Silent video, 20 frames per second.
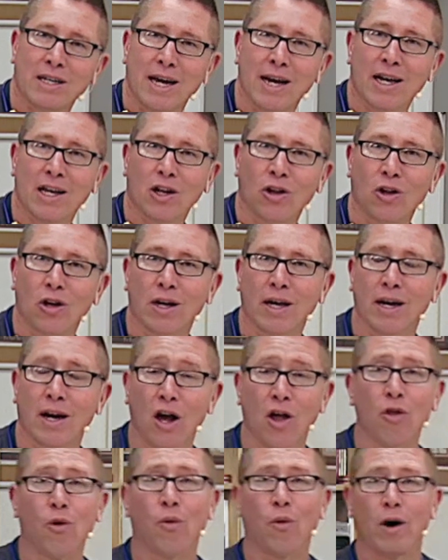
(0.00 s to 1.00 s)
taking a look at
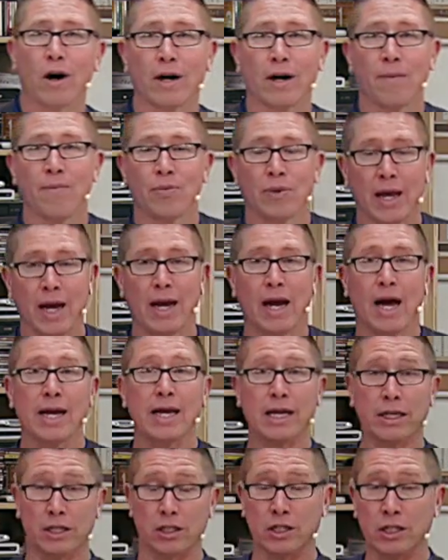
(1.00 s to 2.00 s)
other work, and I
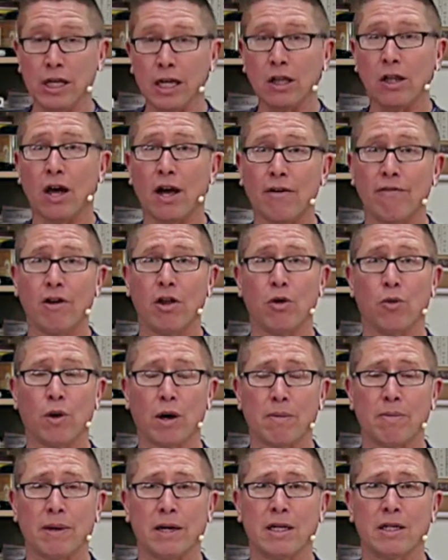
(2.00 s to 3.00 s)
get to see a lot of other
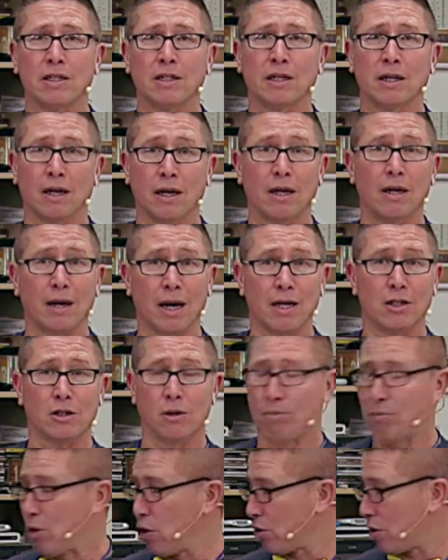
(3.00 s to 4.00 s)
work because as a
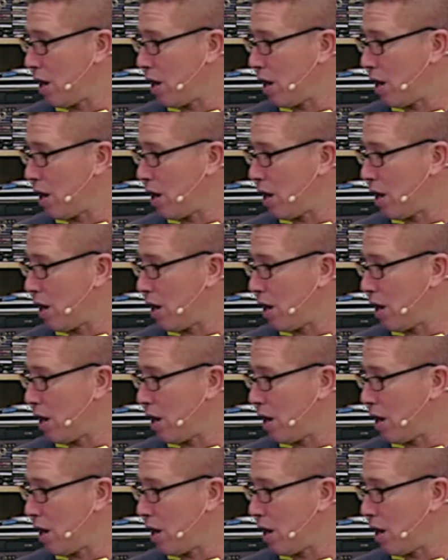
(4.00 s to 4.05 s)
pro